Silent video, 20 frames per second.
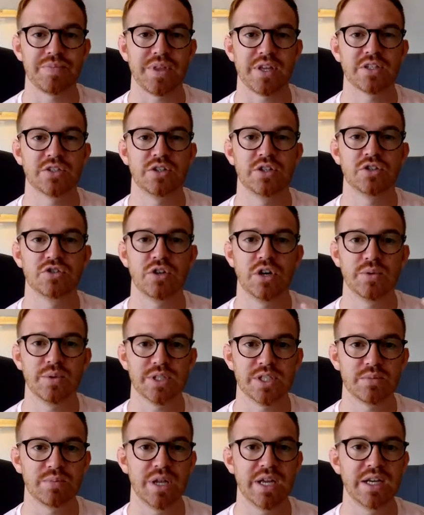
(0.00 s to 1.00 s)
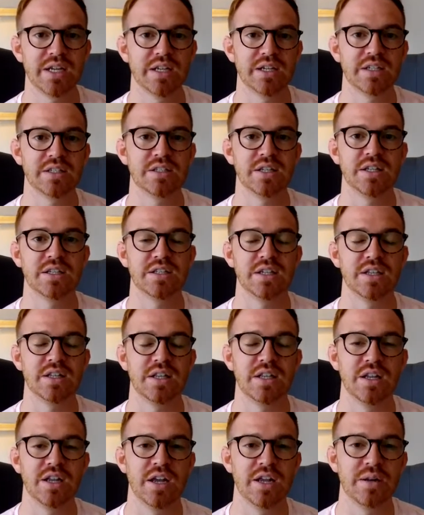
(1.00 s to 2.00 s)
So you're trying to explain it
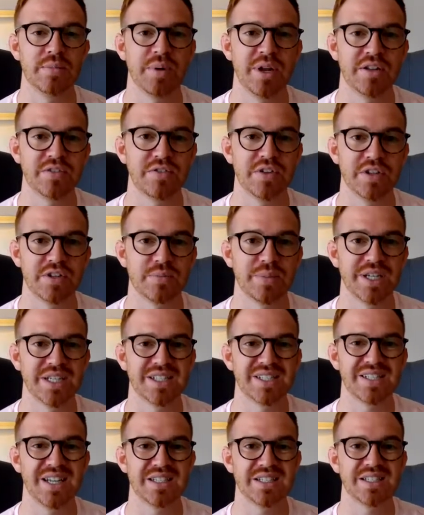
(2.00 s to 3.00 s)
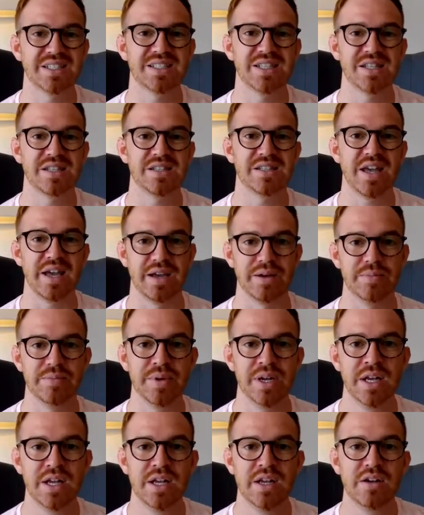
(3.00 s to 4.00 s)
in a benefit that makes sense to
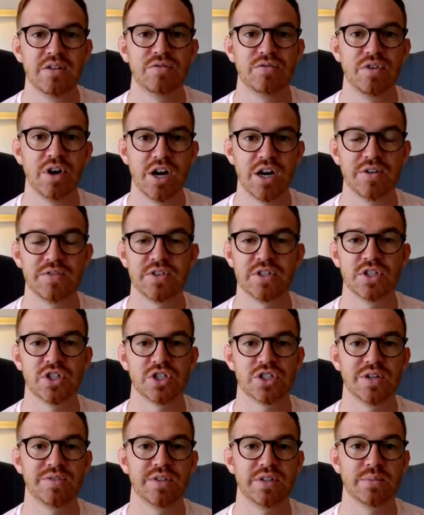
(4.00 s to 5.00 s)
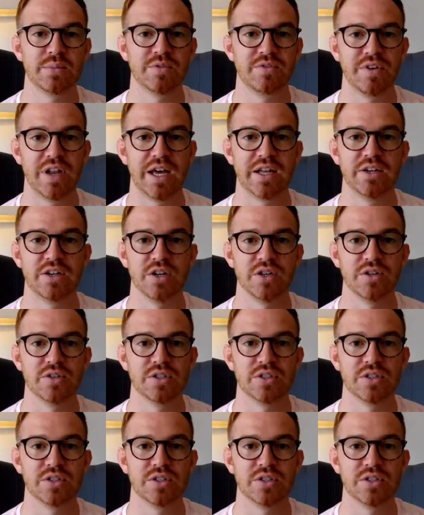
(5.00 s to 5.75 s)
them, rather than just giving them a flat no.